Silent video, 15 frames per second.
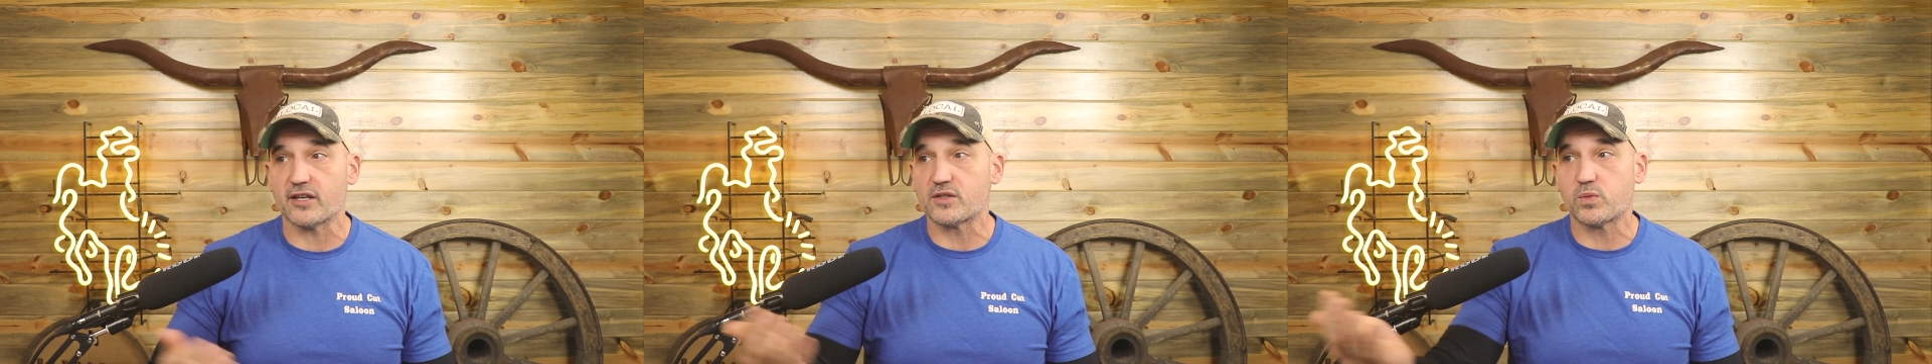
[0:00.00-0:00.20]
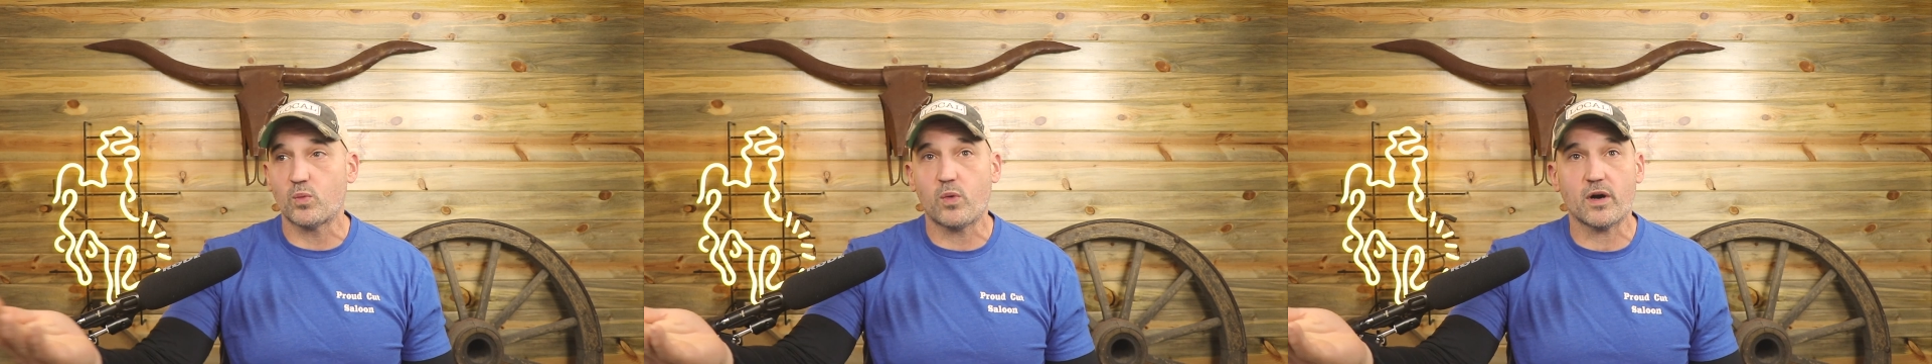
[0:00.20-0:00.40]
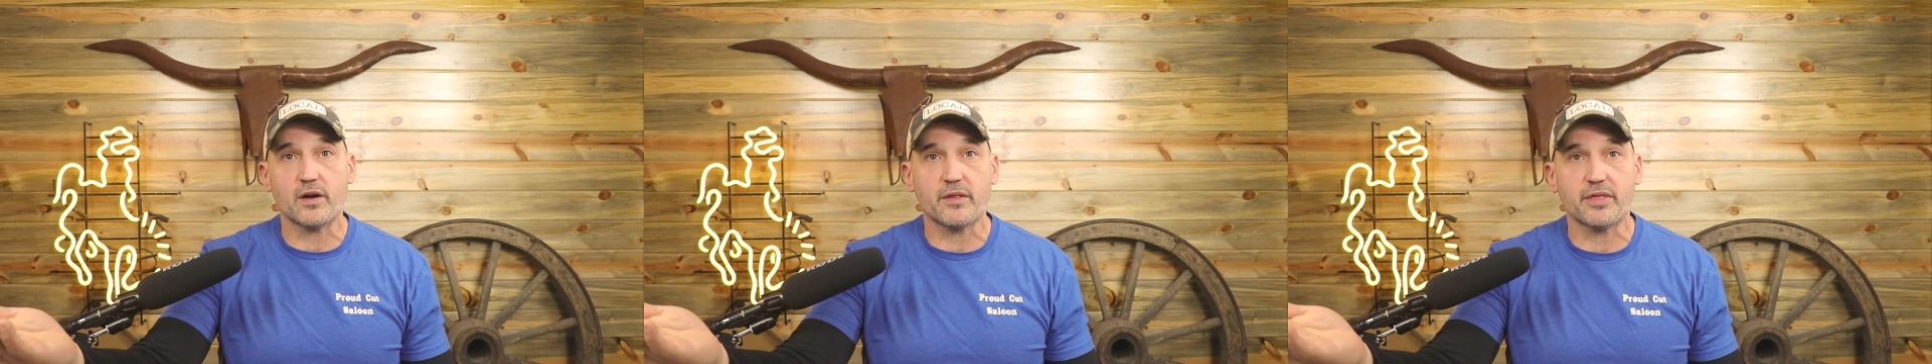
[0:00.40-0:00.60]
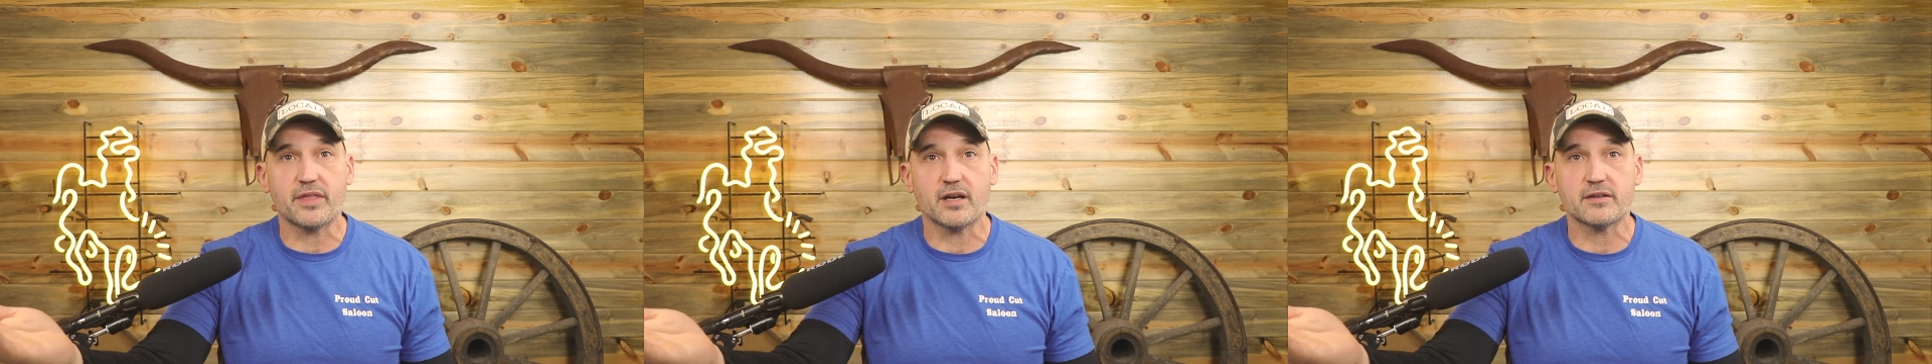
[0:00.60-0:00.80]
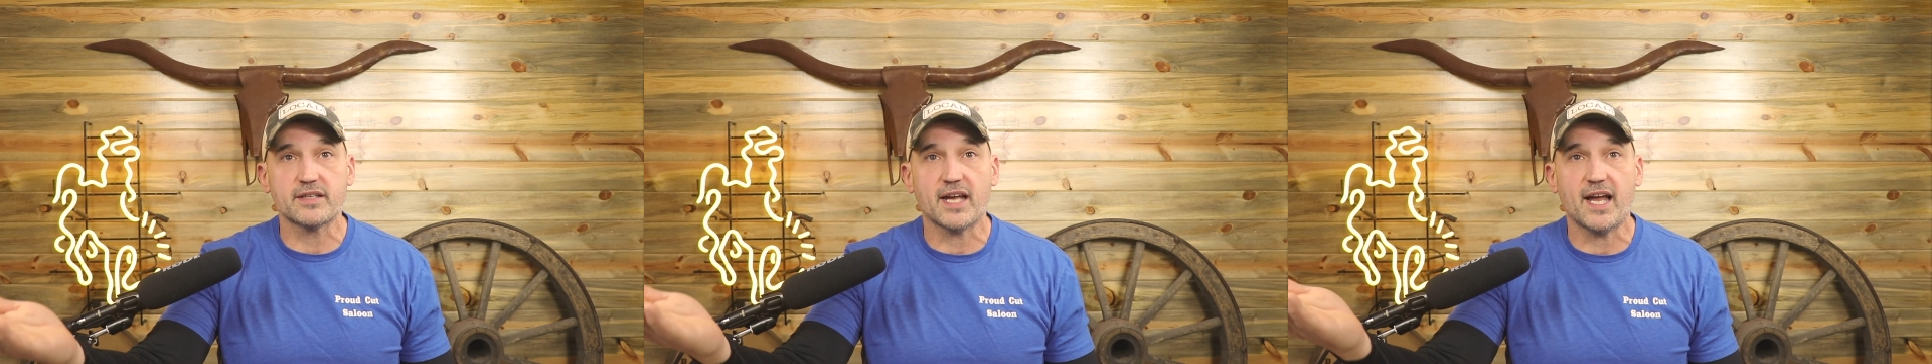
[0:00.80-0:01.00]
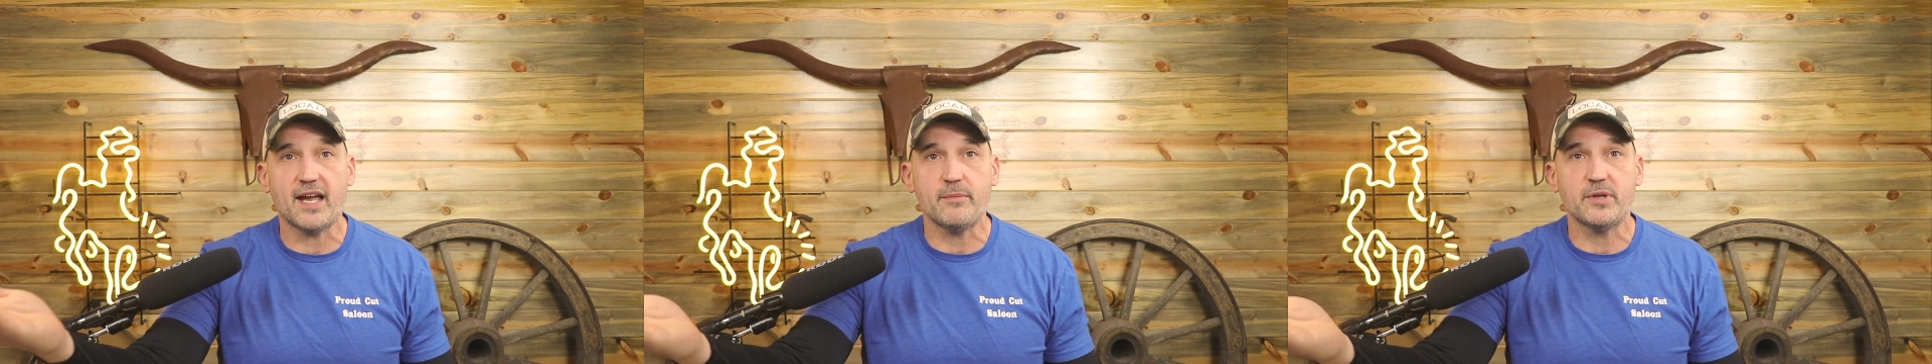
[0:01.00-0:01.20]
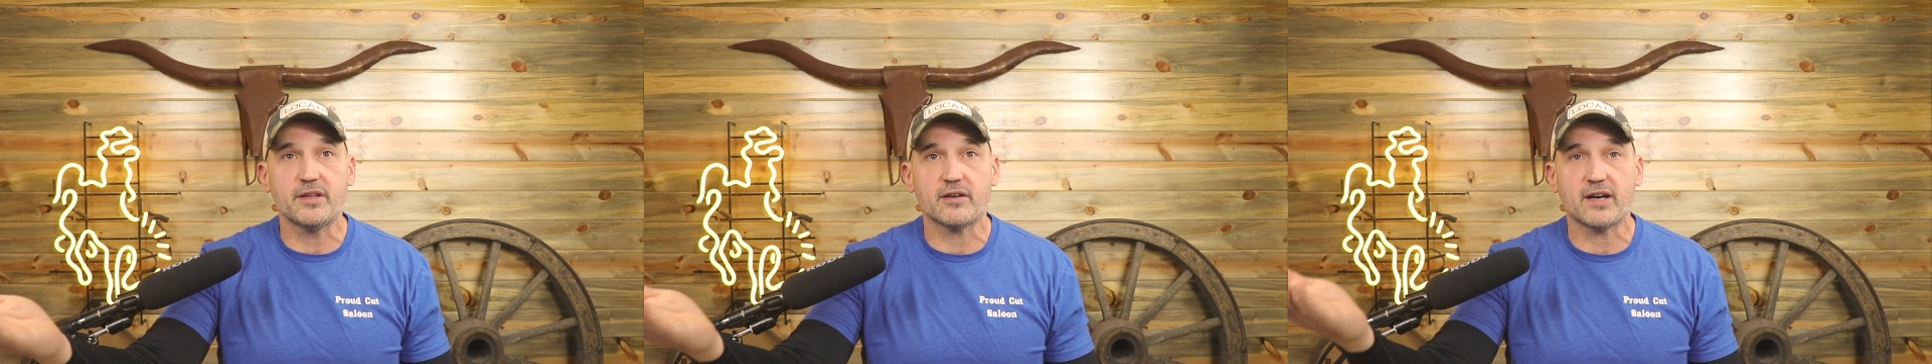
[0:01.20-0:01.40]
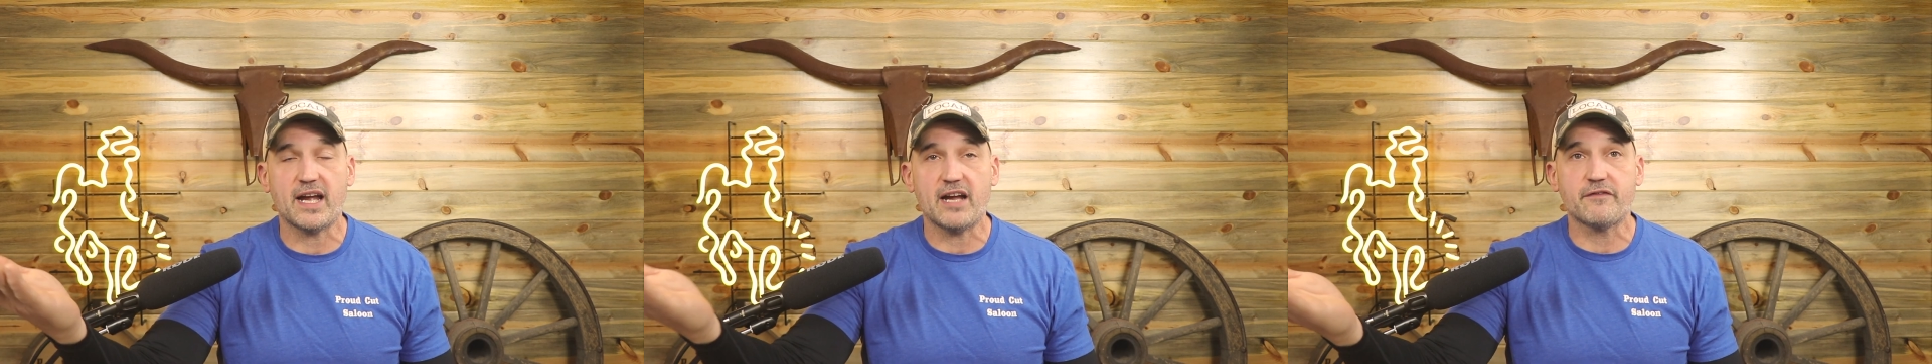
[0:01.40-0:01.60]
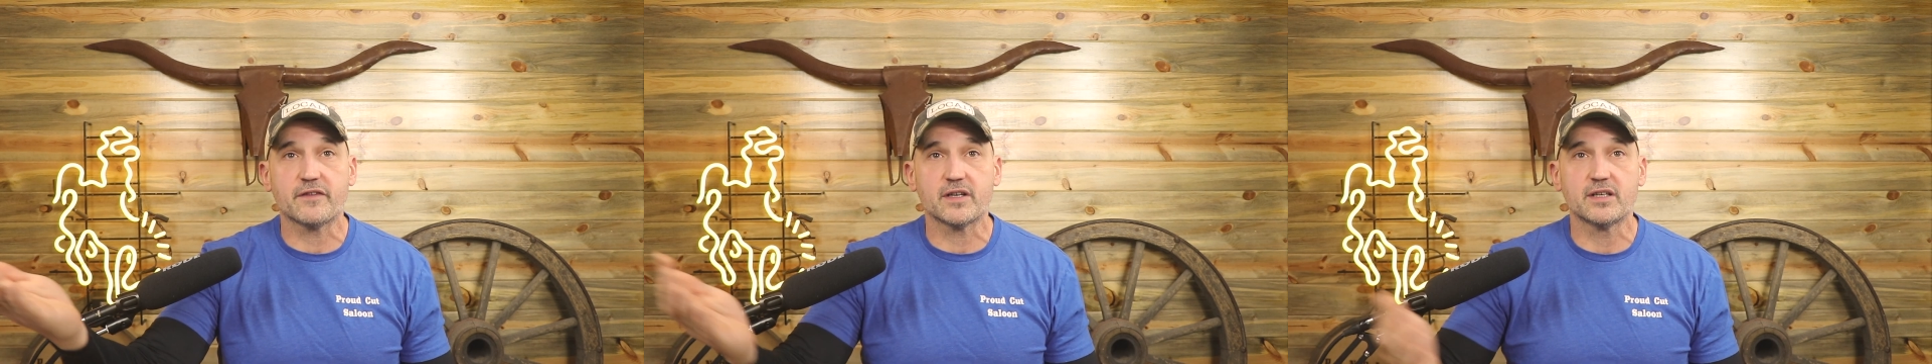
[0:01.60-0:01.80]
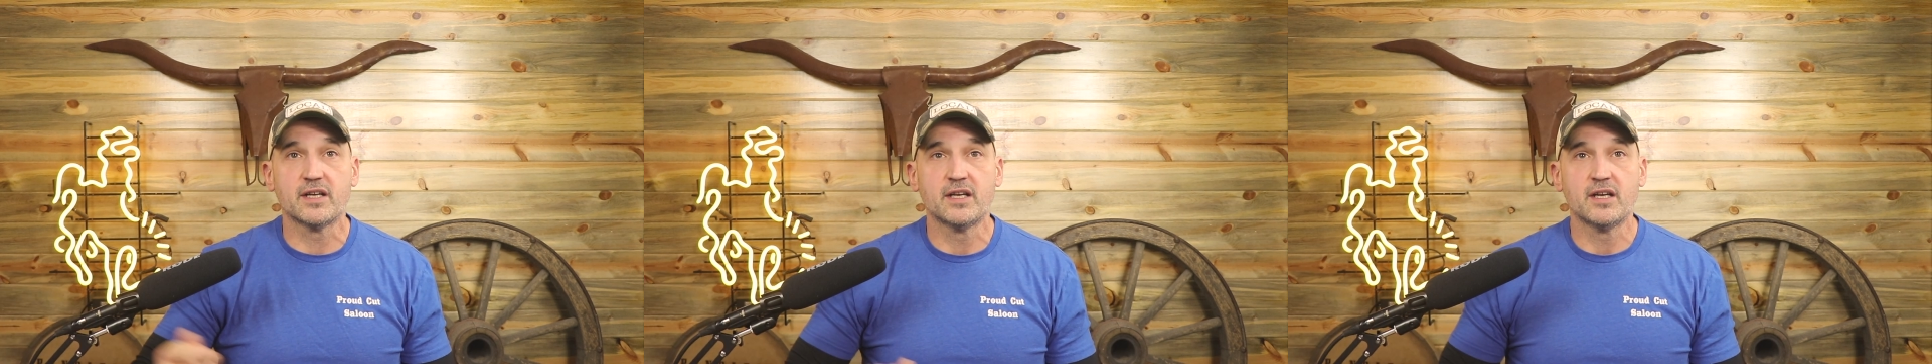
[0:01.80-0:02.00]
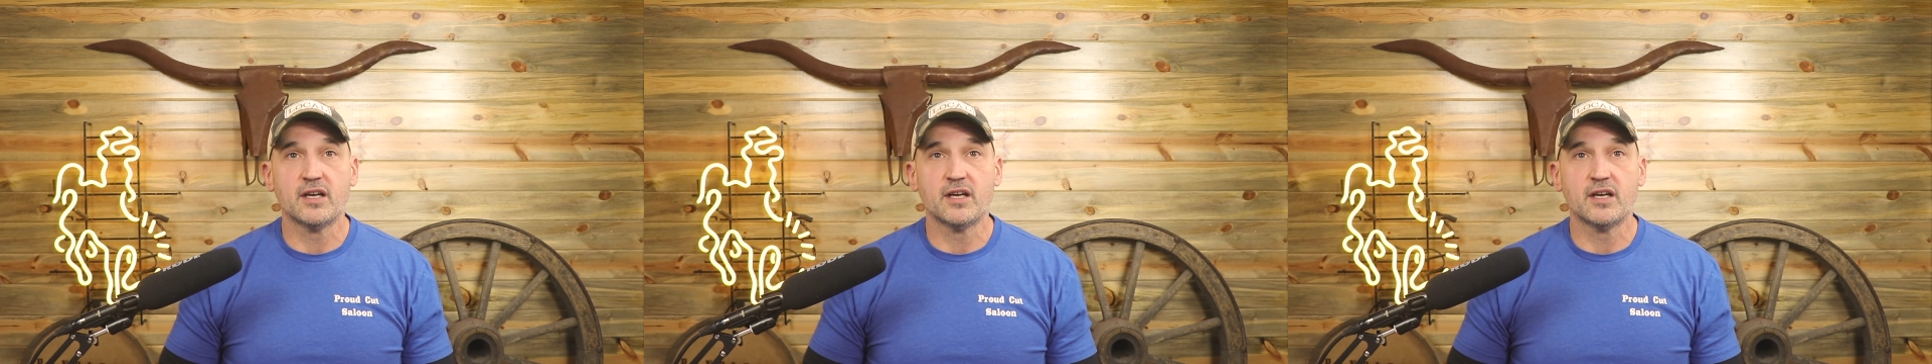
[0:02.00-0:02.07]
It's worth their time and their effort